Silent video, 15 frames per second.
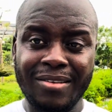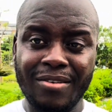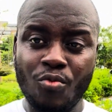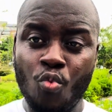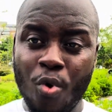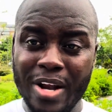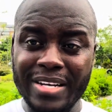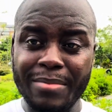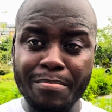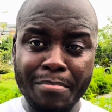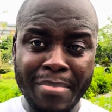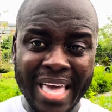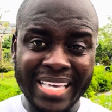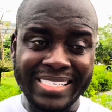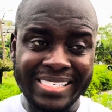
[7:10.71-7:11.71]
what
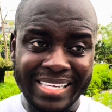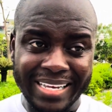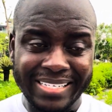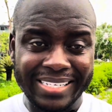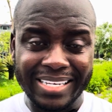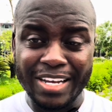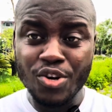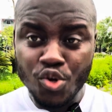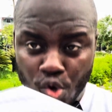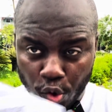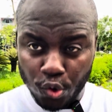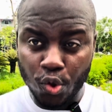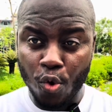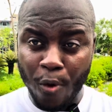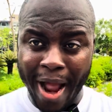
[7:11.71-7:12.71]
makes it
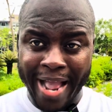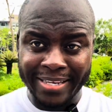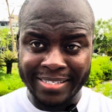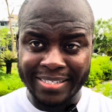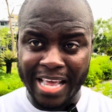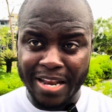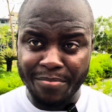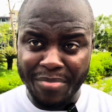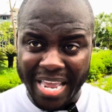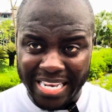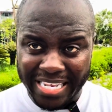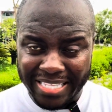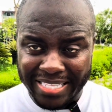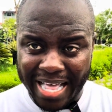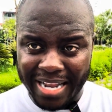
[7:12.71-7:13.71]
notarized, and
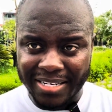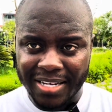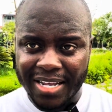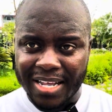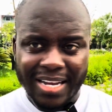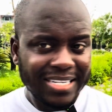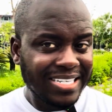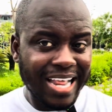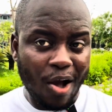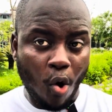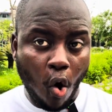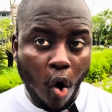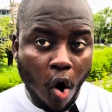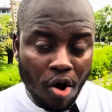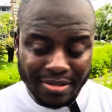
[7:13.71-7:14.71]
meaning that the
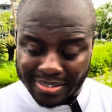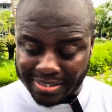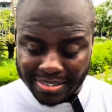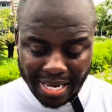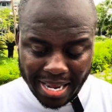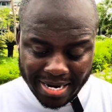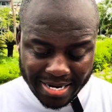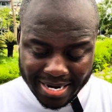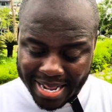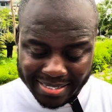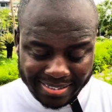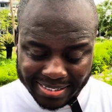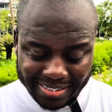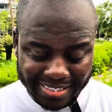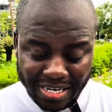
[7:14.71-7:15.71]
courts and the
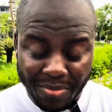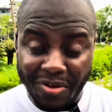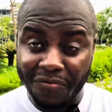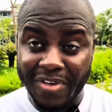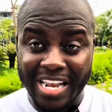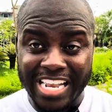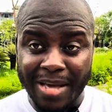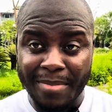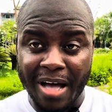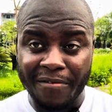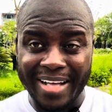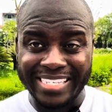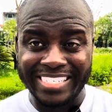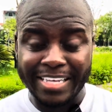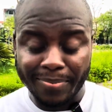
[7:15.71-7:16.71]
system in Vietnam have
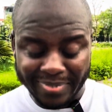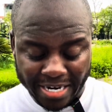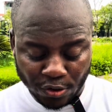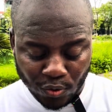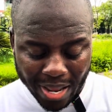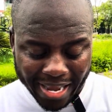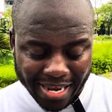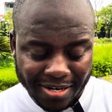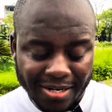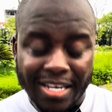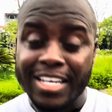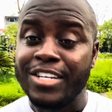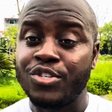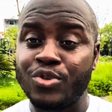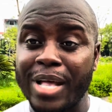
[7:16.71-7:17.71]
accepted, so I can
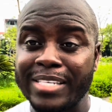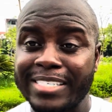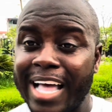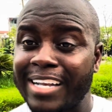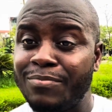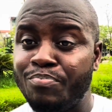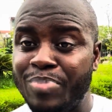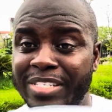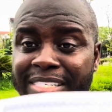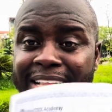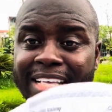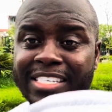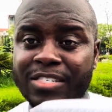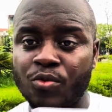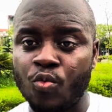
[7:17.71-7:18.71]
transact
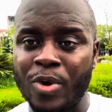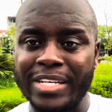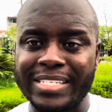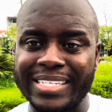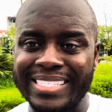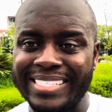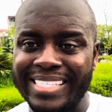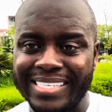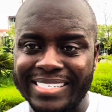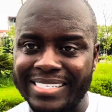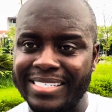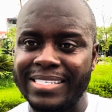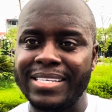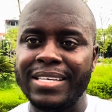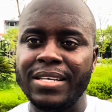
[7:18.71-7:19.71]
business with
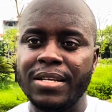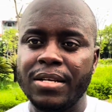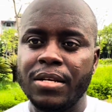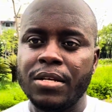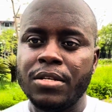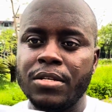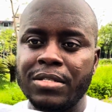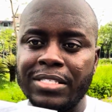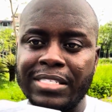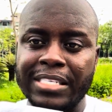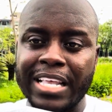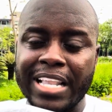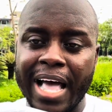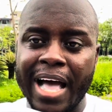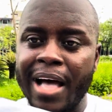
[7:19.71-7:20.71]
this
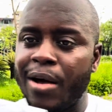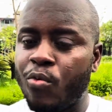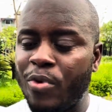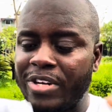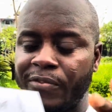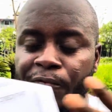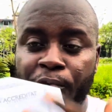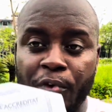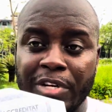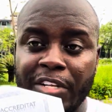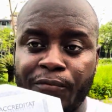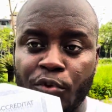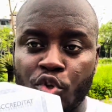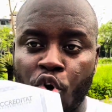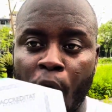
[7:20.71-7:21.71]
with
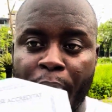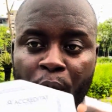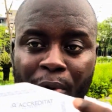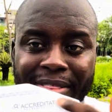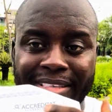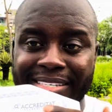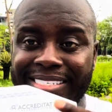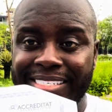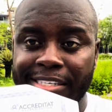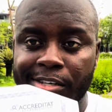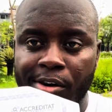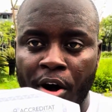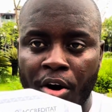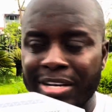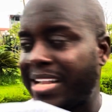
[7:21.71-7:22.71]
this photocopy with this
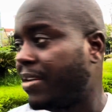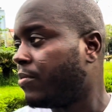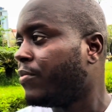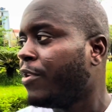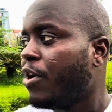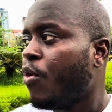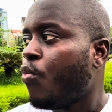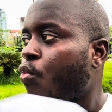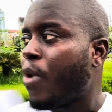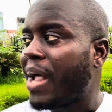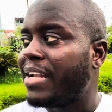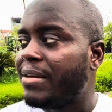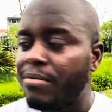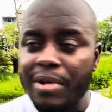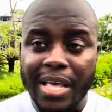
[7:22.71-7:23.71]
seal on. Now,
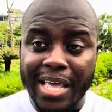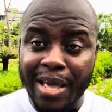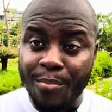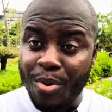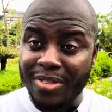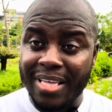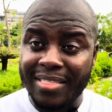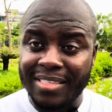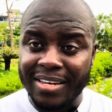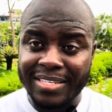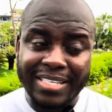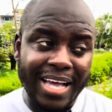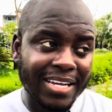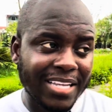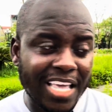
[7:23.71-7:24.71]
one important thing
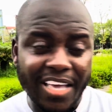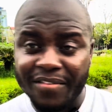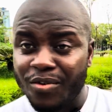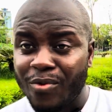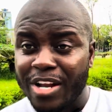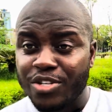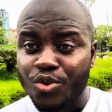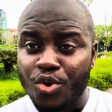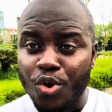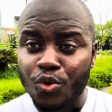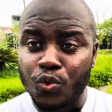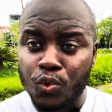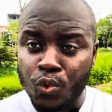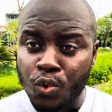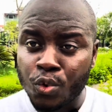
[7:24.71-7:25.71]
is that even when you go
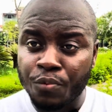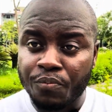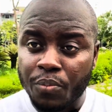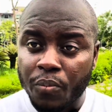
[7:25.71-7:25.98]
to